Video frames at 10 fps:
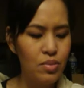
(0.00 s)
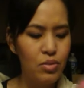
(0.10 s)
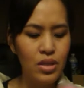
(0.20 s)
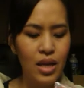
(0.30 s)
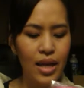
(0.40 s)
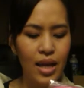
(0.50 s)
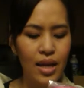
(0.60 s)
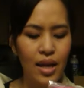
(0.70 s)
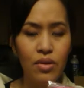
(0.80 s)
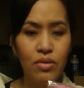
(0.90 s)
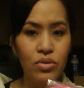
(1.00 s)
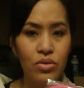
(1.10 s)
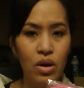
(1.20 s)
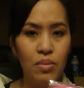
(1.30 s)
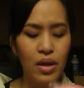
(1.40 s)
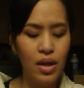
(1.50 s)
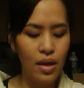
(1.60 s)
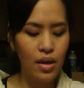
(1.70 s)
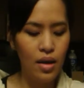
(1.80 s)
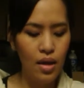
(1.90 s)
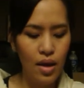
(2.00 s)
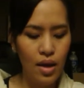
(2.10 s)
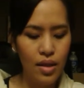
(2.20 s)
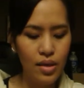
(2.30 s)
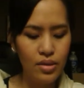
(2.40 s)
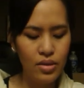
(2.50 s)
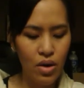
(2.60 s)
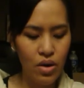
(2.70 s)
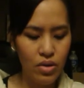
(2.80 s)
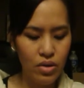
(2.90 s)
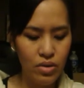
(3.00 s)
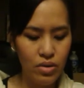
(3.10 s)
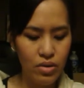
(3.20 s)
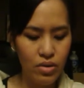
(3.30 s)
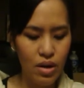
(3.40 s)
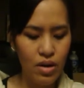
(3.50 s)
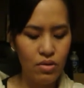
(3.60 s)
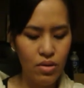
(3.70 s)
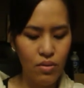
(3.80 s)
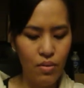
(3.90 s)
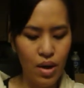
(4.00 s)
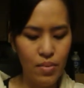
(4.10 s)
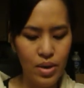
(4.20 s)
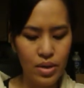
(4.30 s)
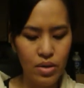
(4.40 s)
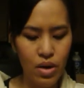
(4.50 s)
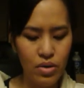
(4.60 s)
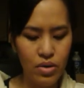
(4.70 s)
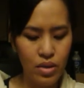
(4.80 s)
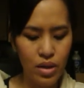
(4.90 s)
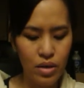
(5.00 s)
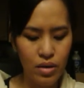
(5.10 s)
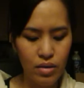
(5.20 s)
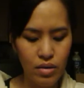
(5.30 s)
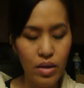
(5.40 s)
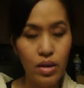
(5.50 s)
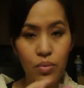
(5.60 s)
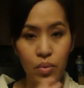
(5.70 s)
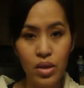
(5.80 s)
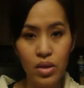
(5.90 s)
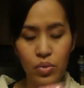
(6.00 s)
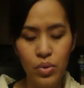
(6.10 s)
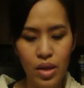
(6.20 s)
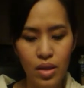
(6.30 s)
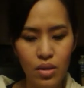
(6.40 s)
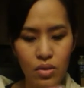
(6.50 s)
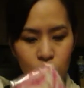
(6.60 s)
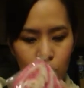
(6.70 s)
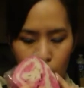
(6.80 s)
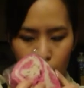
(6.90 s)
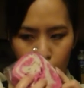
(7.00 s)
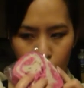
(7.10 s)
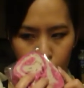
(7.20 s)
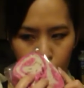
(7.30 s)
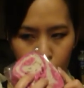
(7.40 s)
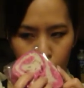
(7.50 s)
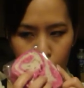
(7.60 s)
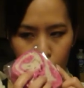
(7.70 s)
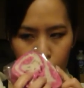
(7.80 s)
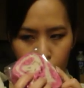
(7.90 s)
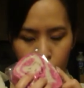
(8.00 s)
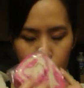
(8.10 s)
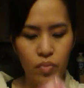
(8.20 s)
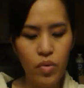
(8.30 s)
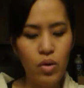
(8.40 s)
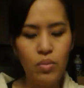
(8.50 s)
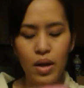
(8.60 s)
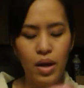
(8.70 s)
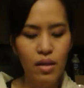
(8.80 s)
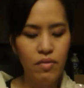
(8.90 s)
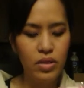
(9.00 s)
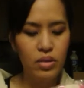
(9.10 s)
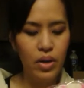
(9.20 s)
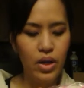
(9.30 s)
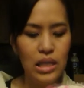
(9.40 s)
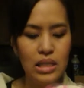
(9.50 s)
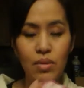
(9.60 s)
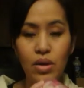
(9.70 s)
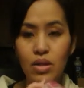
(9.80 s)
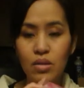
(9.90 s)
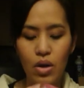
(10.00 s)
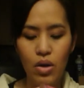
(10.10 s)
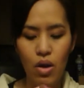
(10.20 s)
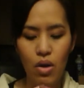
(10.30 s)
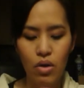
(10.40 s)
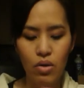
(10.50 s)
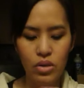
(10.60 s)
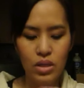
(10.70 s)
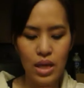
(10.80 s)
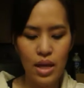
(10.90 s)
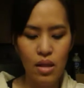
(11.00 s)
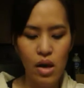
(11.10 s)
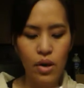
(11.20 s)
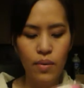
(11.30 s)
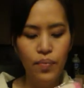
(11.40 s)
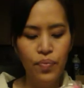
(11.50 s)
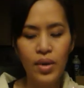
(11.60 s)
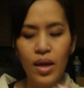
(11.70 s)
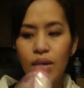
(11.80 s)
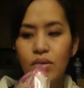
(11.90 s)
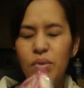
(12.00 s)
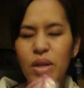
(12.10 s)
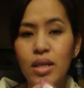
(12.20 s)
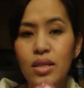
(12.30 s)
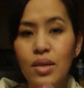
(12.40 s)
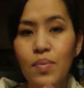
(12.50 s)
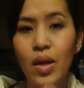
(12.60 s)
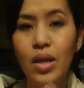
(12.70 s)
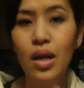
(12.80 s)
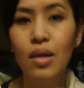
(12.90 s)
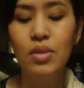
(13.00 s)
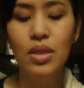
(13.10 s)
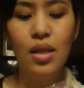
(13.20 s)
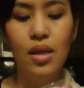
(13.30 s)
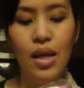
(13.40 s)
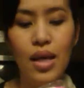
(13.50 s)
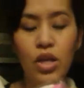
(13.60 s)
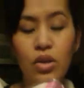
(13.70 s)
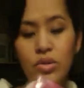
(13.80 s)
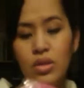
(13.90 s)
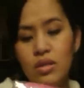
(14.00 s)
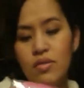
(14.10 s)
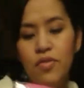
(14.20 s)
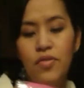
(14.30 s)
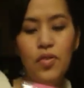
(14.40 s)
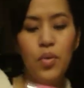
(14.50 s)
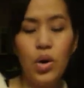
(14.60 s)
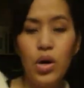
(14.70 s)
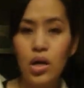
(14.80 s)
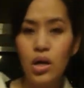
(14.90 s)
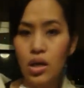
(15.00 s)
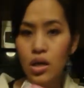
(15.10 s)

reason I can't handle the strawberry kind. This is harder. I don't know why, but it's harder than, than the one that you get at the store. Oh, but I love the smell. I can smell the smell all day long. And I was reading someone um, said that they can use this for